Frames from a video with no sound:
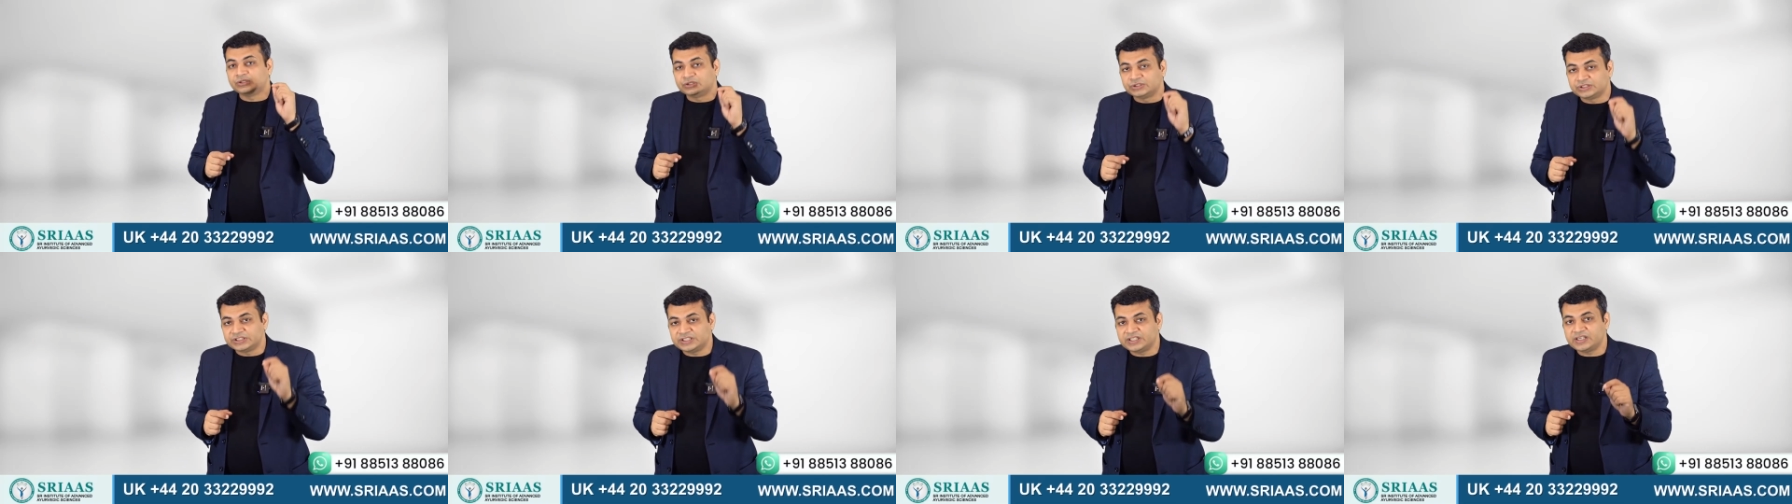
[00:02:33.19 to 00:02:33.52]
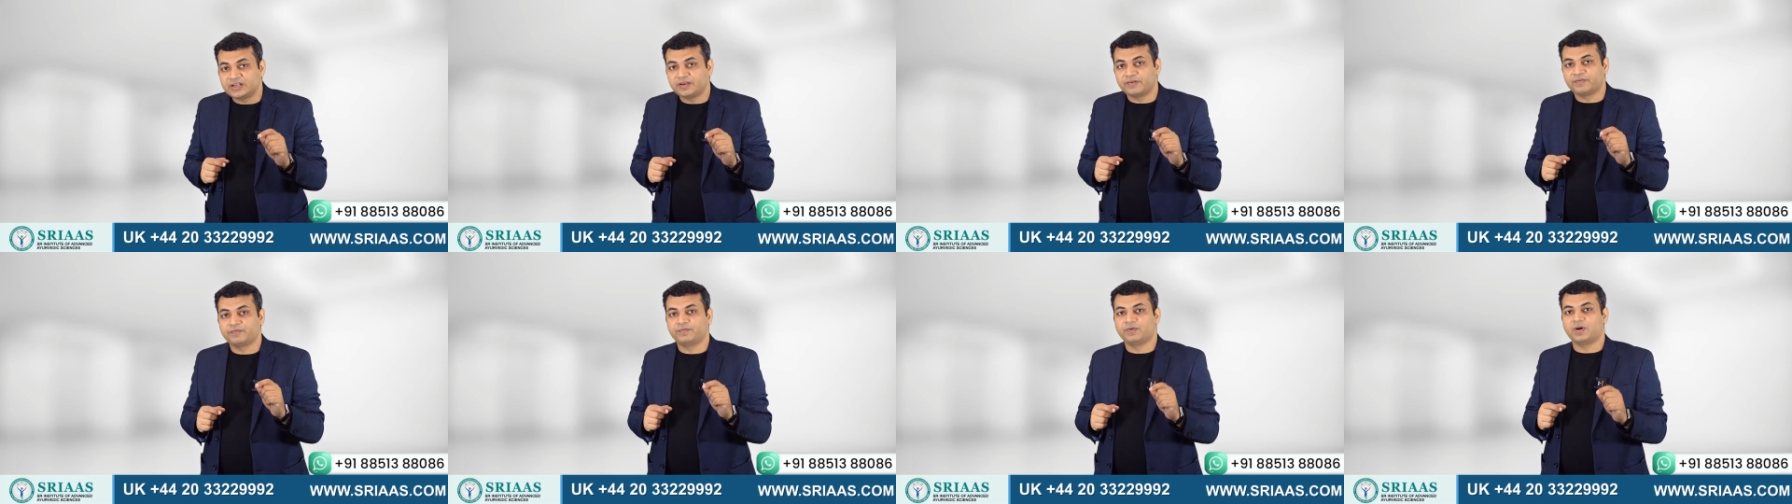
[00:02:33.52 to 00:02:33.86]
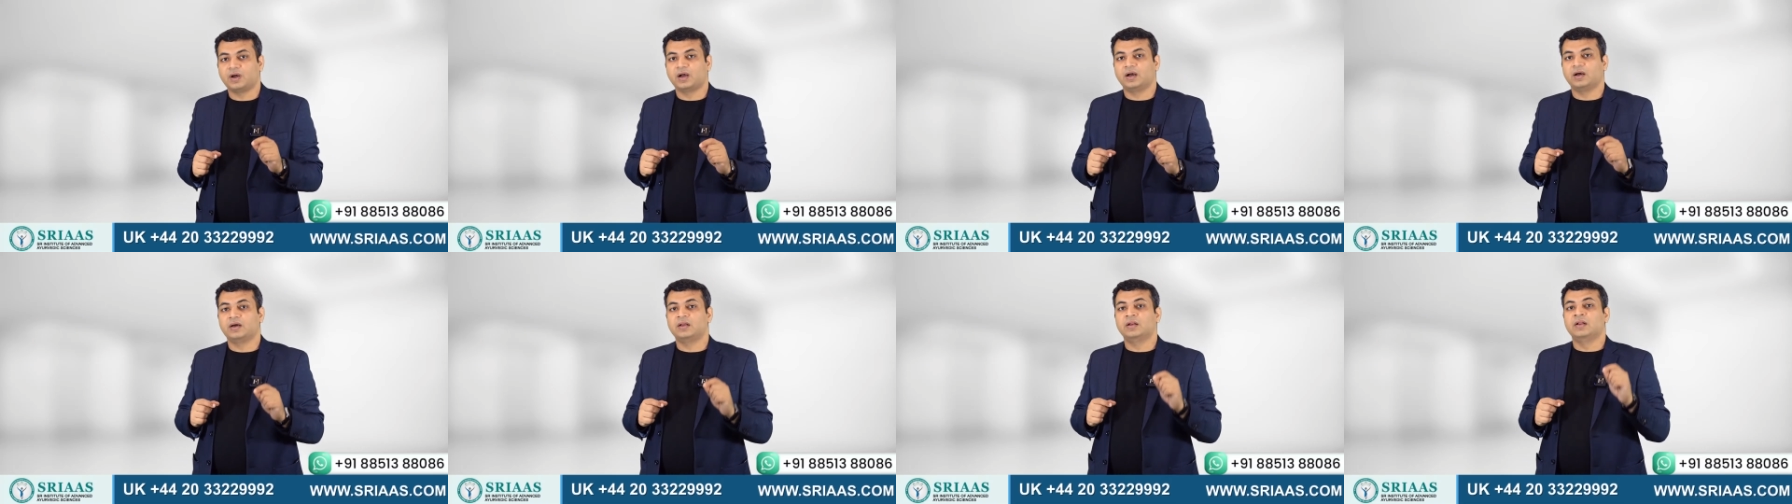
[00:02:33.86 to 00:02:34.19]

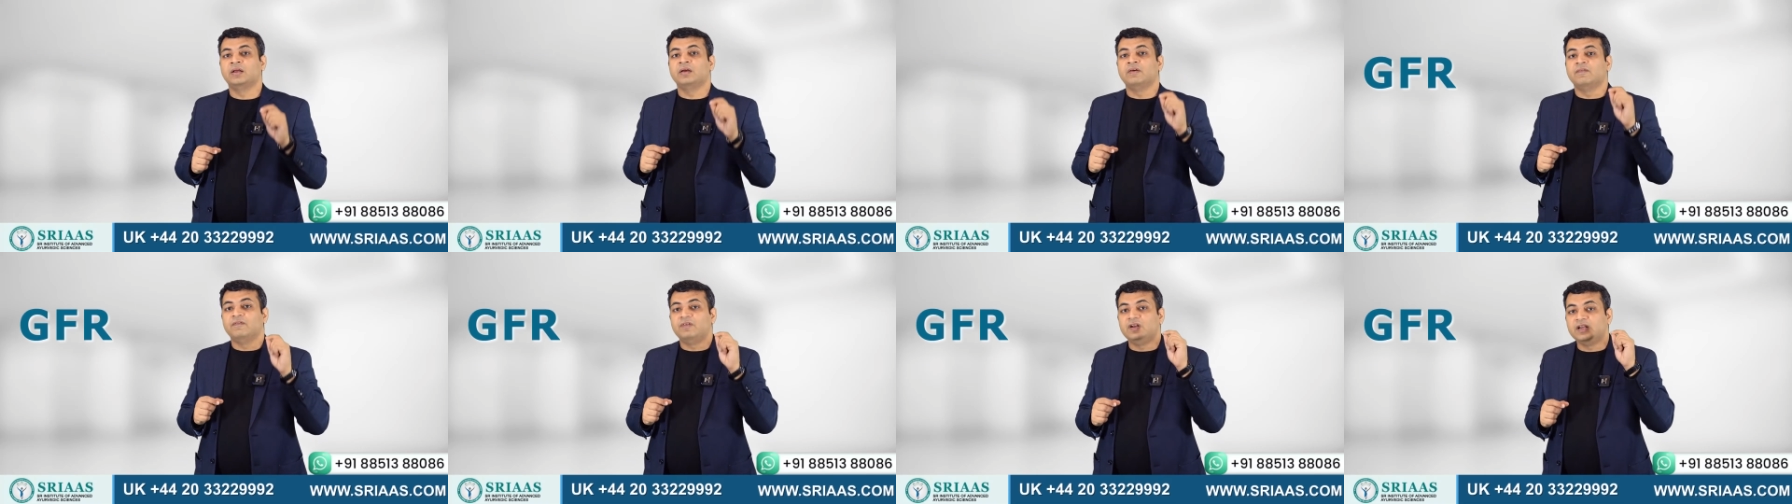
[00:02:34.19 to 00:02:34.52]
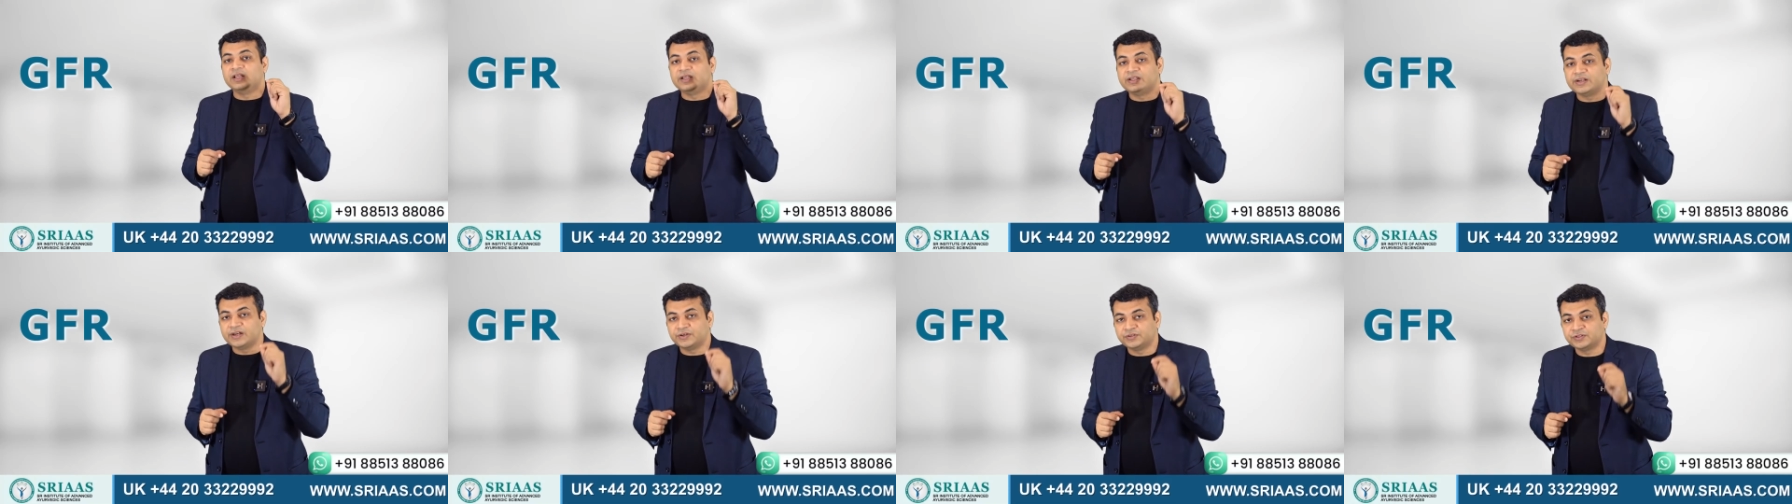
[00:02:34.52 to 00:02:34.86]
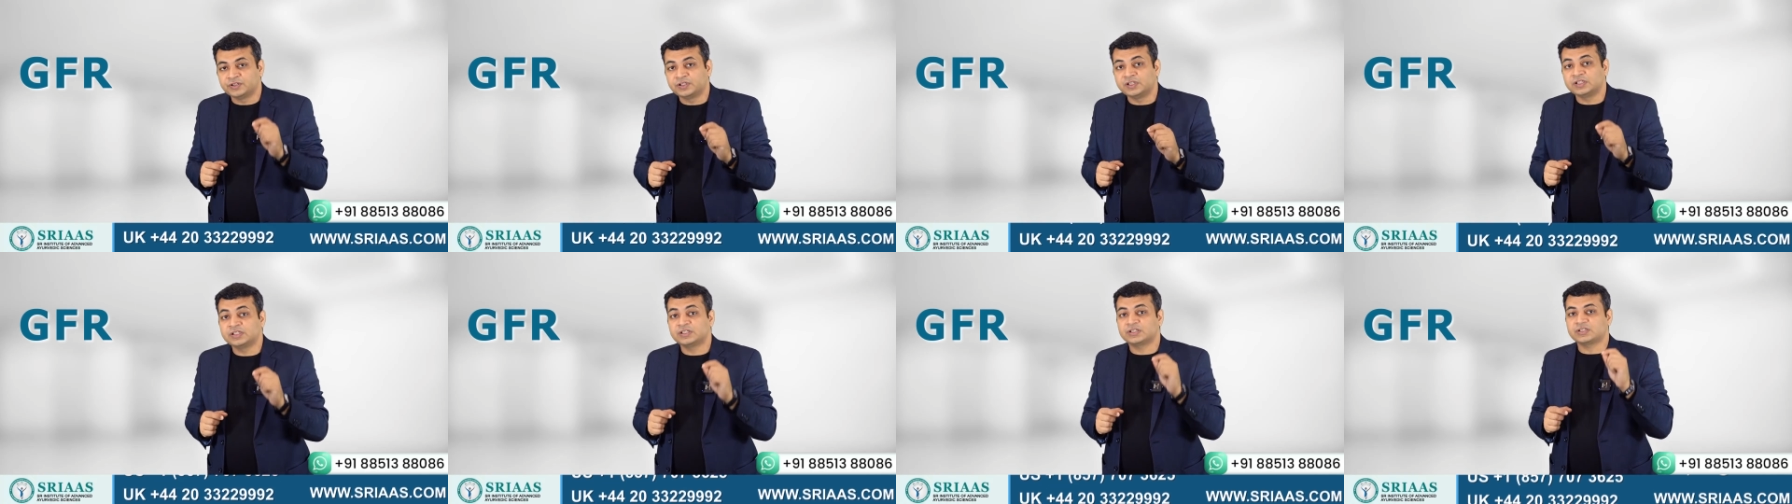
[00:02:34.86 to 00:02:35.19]
GFR will
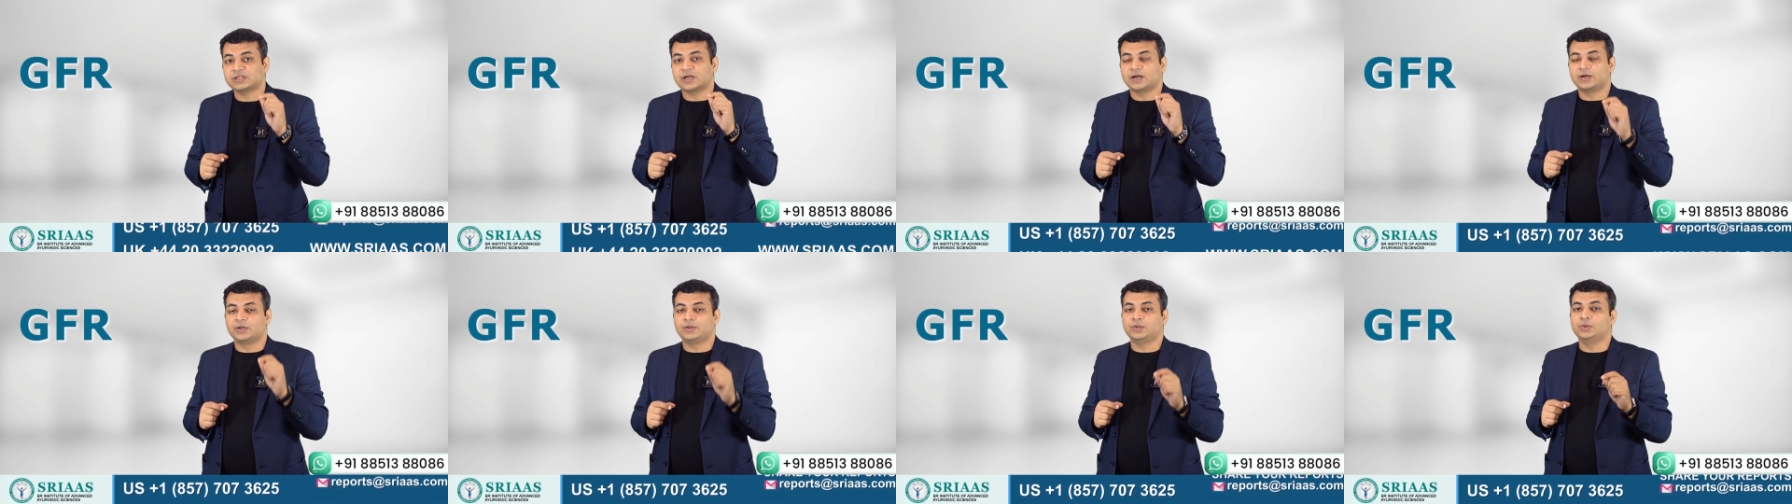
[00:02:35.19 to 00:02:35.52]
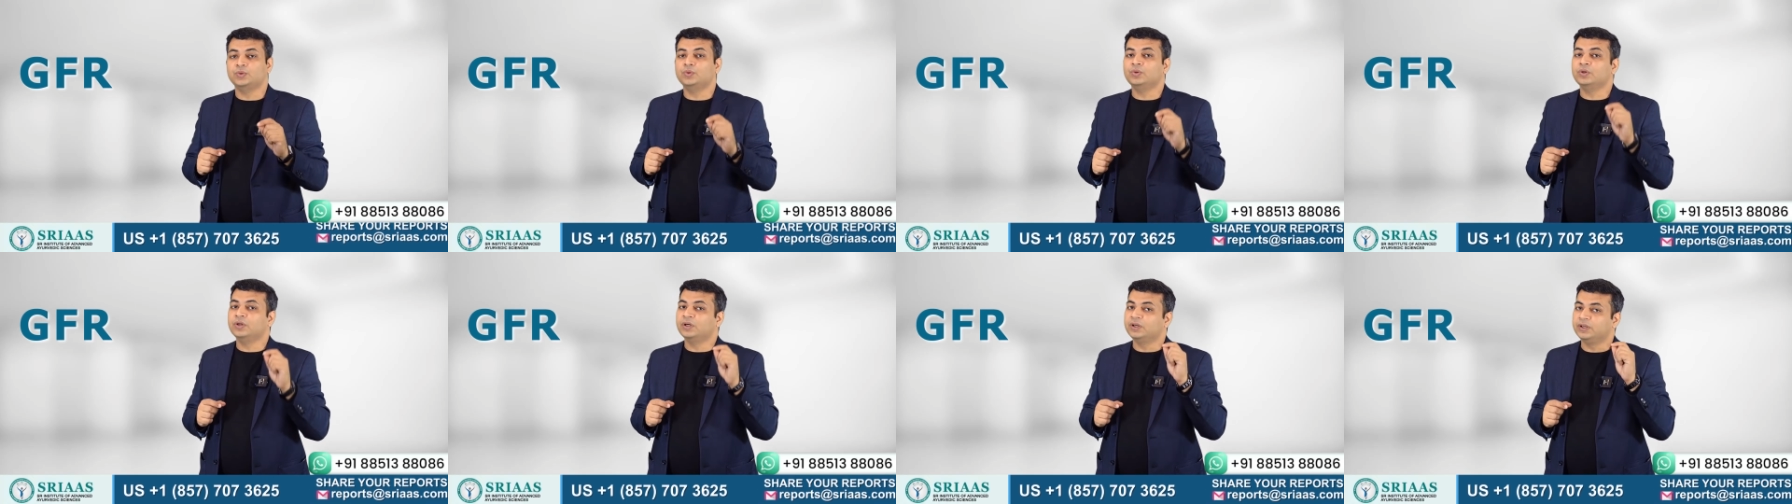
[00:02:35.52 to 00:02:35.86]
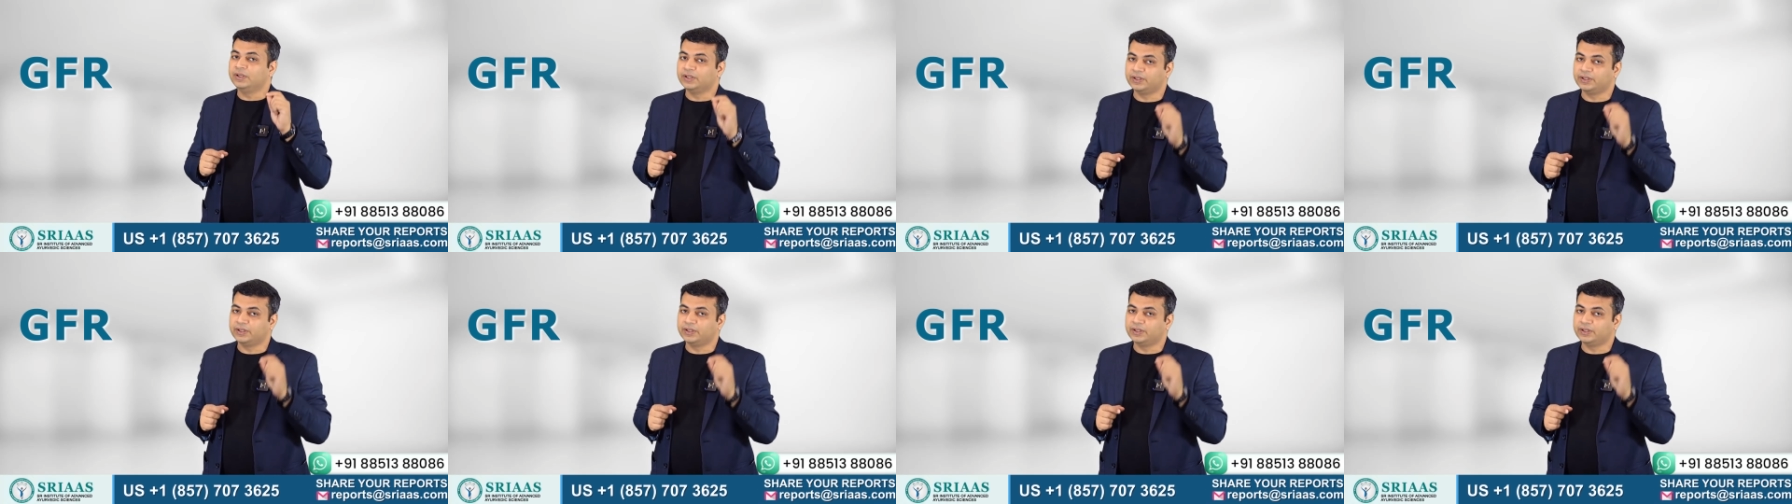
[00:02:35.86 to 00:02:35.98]
gradually start to